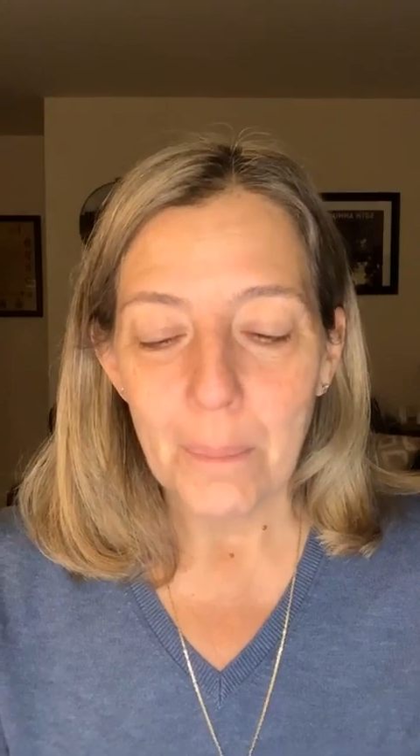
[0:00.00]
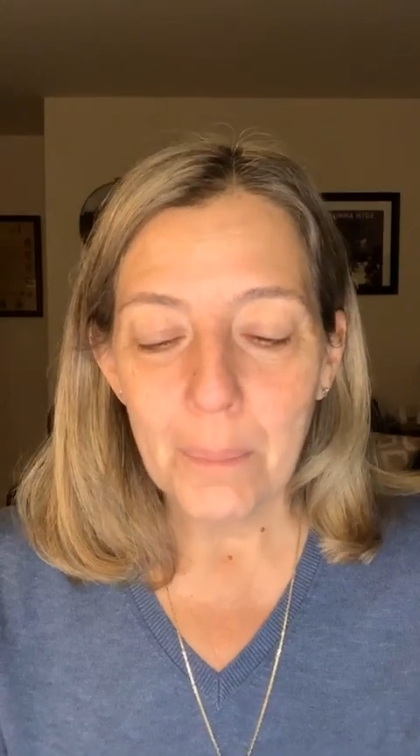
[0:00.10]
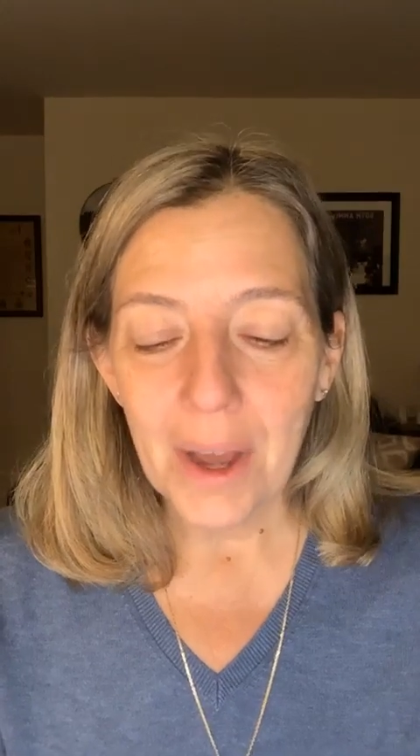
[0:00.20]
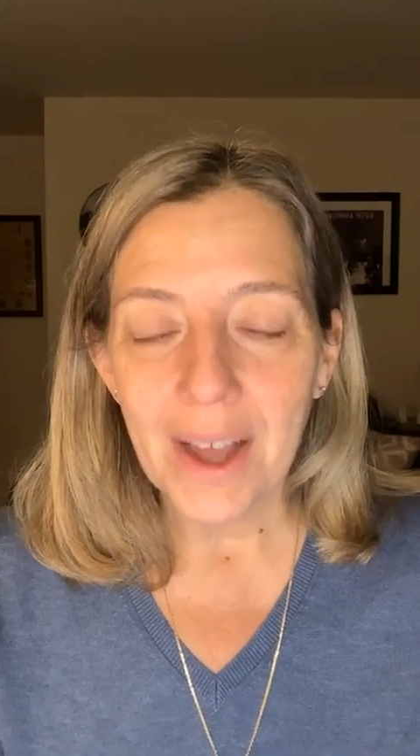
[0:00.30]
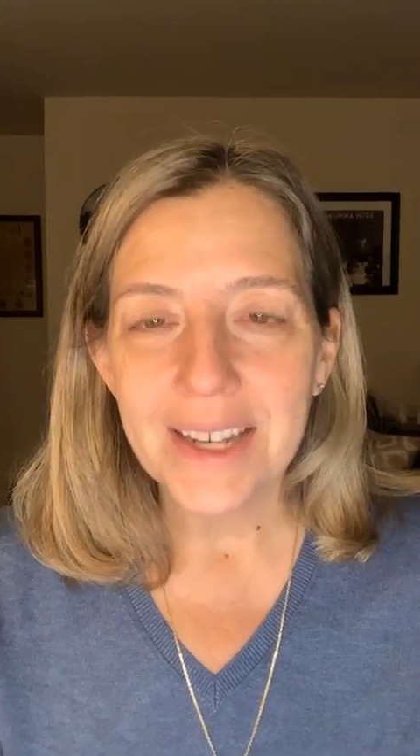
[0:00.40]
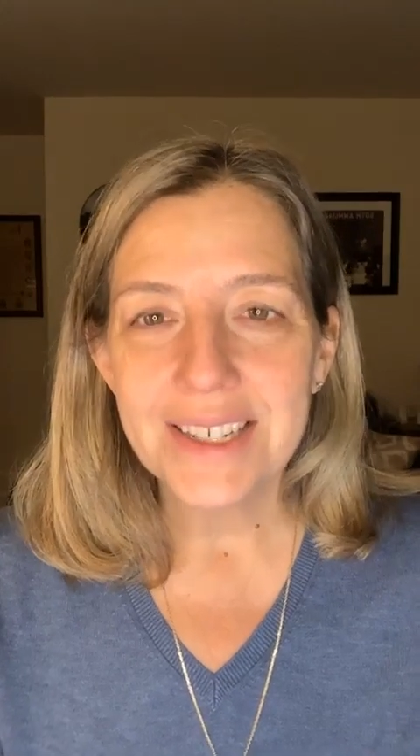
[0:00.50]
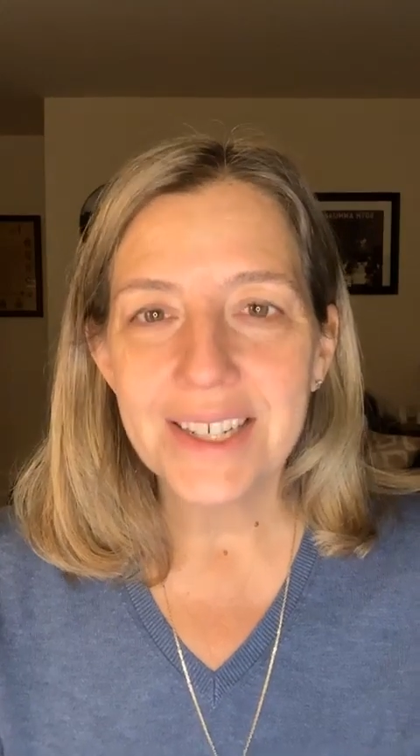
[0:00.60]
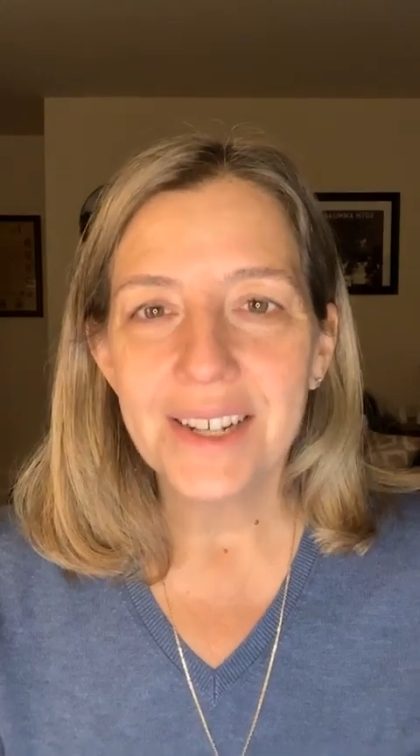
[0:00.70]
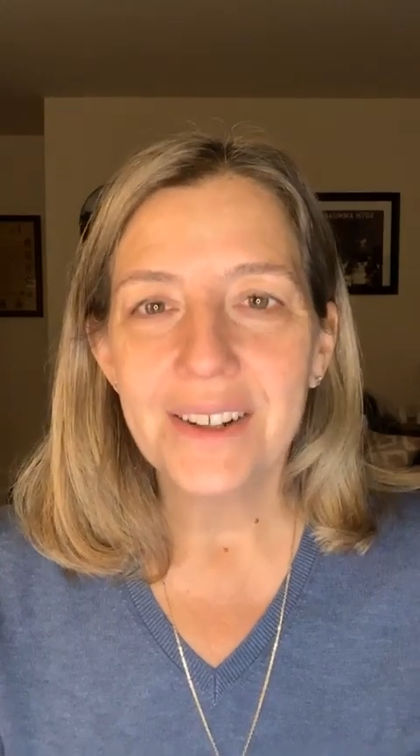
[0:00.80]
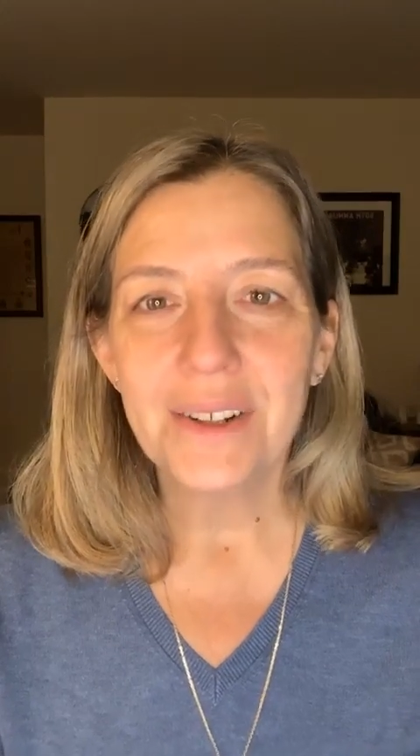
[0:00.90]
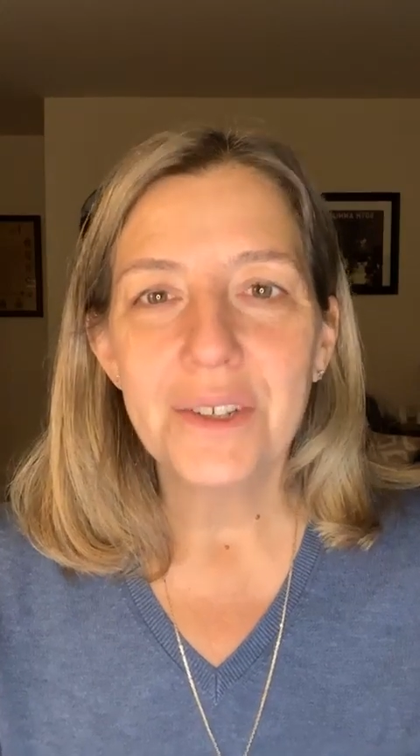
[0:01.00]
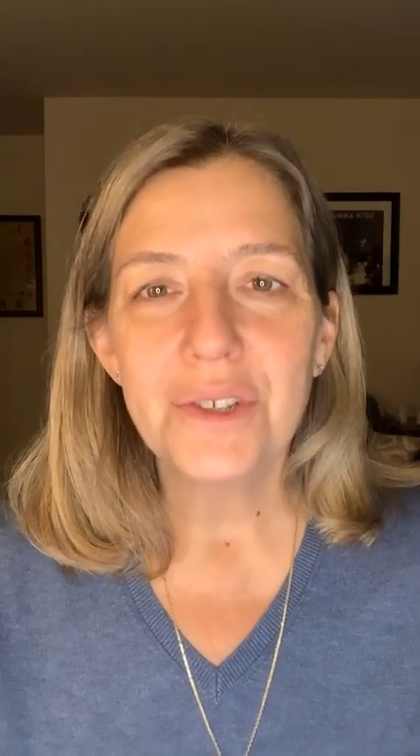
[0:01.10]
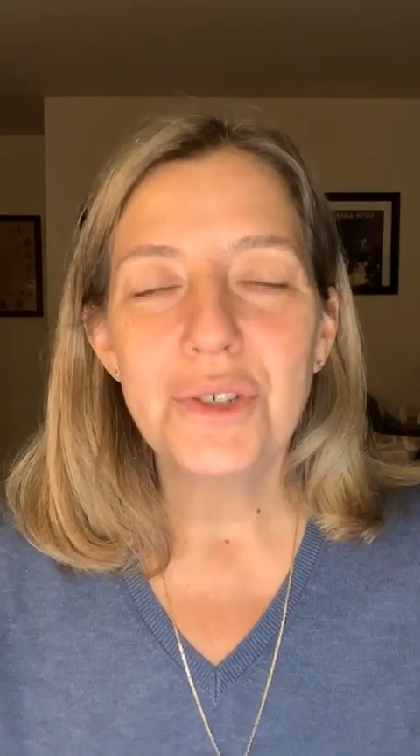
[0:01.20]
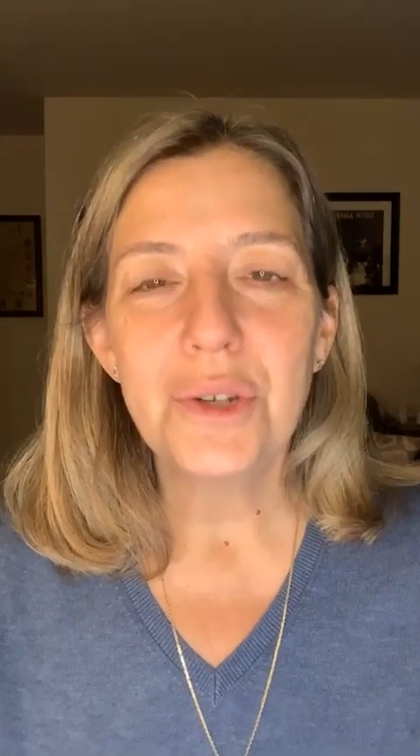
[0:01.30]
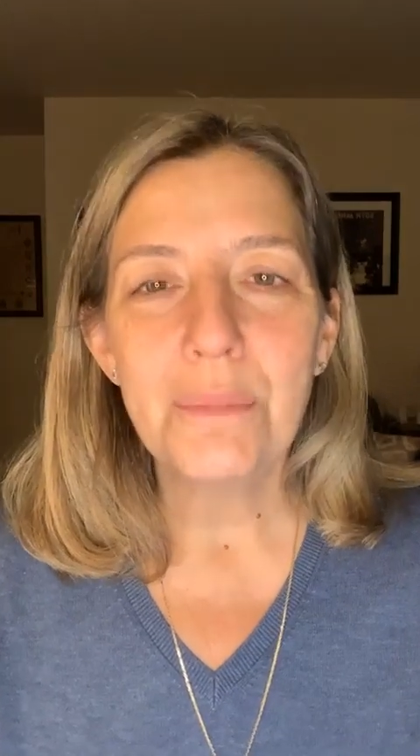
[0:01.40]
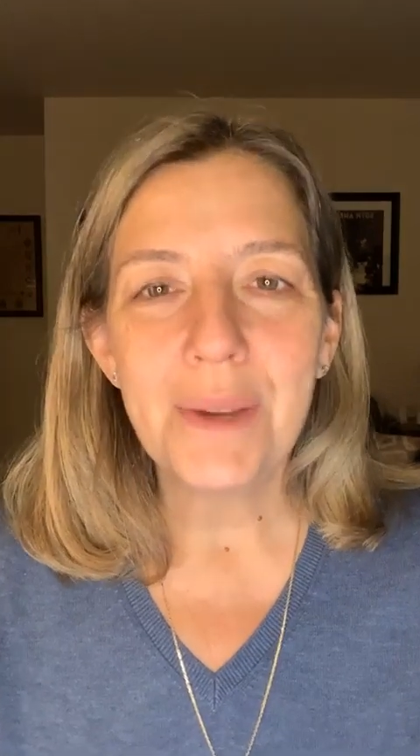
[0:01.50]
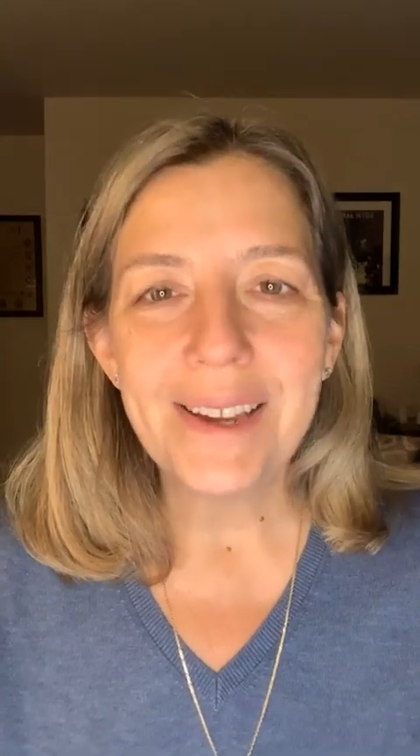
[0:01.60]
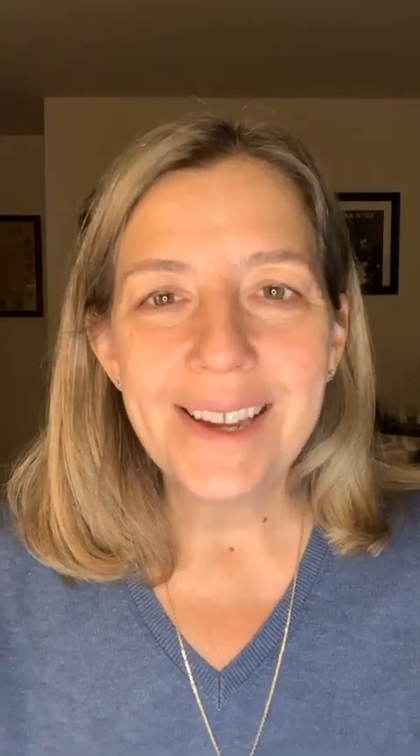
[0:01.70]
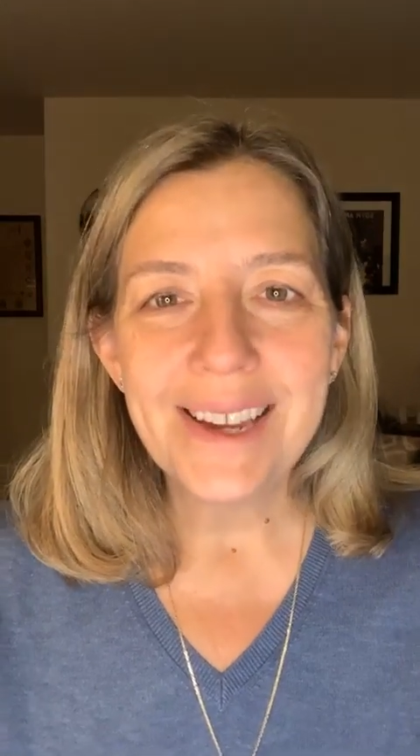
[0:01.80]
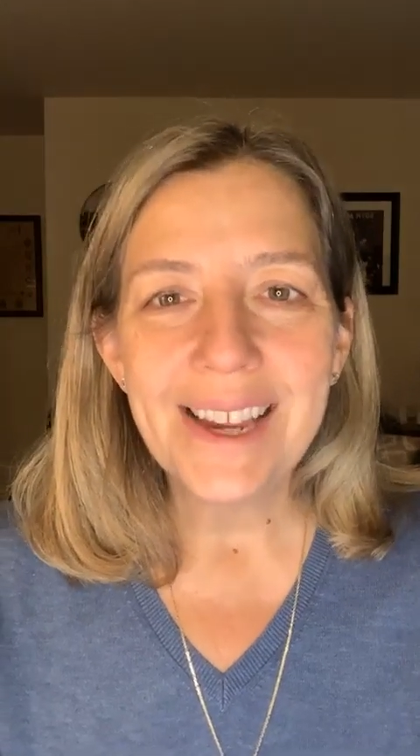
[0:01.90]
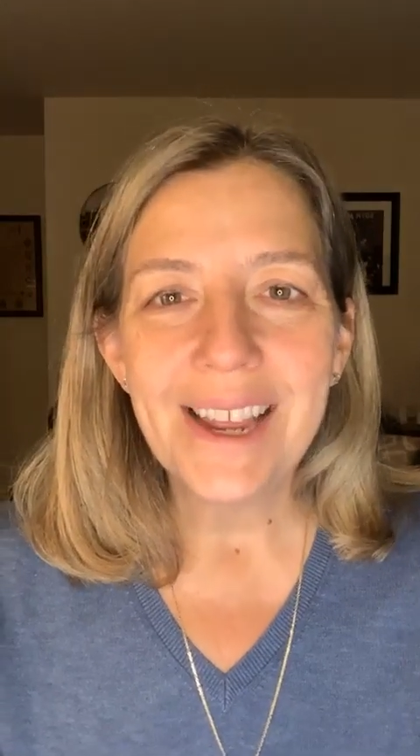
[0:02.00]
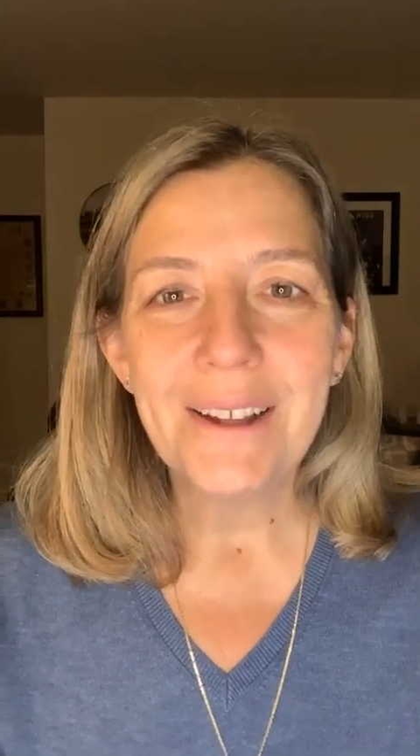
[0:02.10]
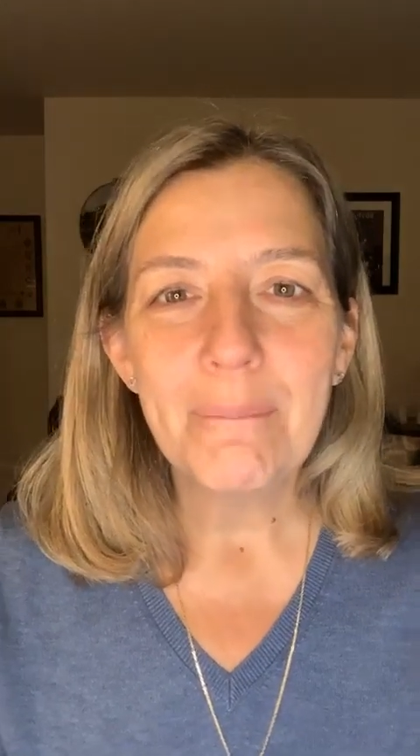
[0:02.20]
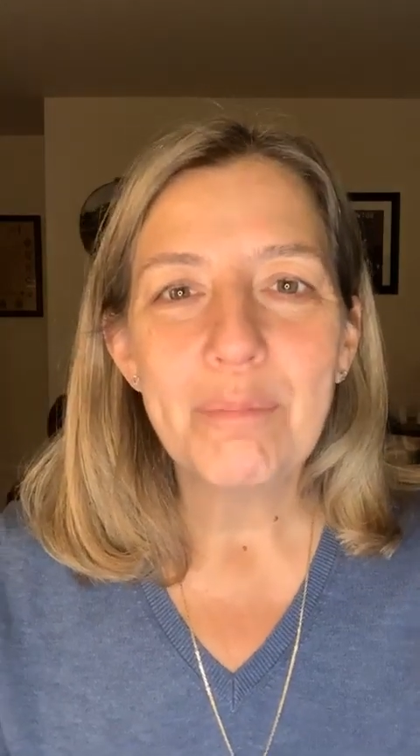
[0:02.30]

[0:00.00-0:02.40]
but to be